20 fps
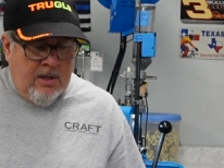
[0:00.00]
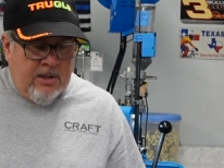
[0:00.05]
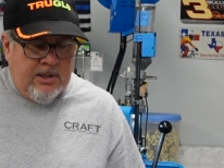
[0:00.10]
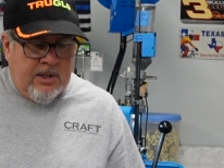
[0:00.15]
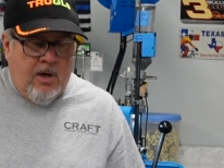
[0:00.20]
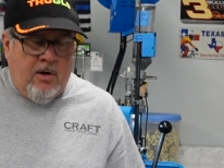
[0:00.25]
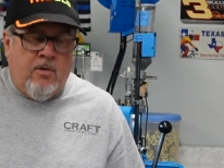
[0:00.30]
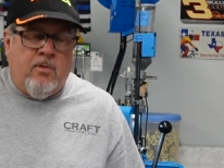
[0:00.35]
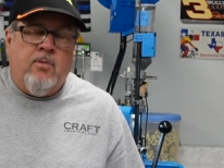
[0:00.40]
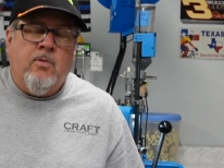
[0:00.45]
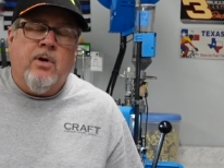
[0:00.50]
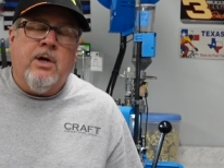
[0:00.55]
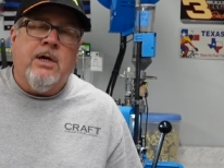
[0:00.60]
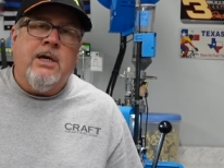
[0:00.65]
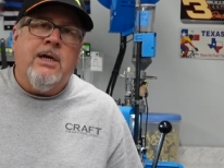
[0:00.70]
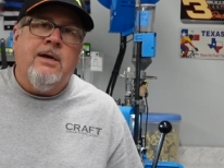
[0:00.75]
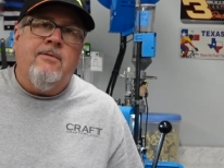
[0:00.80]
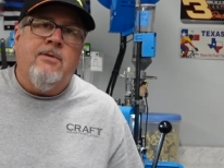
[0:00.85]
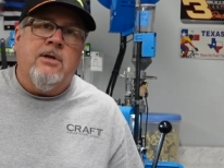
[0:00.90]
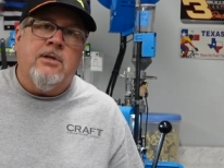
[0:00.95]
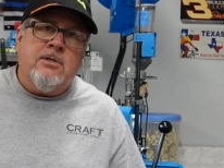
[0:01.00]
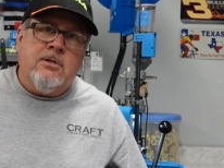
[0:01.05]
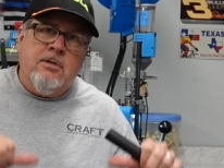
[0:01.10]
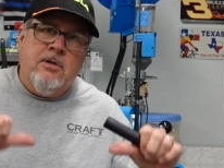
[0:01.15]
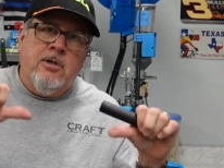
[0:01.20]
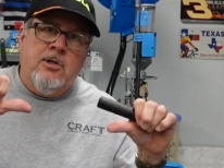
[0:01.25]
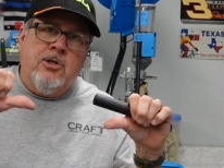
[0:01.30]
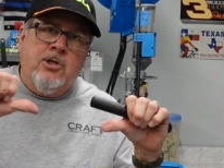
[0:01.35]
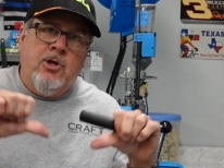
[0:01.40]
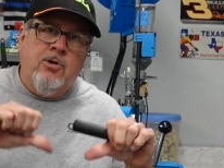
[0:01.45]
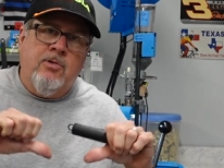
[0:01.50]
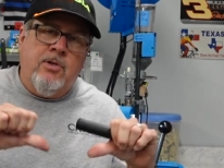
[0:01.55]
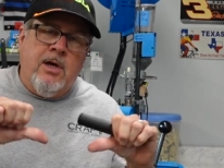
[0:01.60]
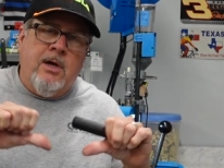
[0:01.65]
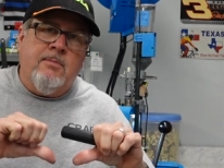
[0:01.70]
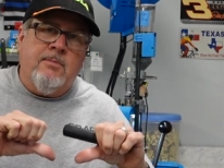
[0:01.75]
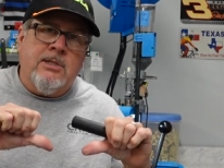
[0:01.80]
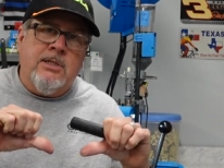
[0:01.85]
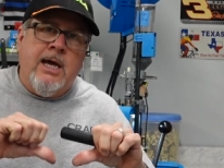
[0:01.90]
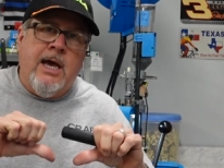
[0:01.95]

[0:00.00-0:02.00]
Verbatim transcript: So we're going to give this two thumbs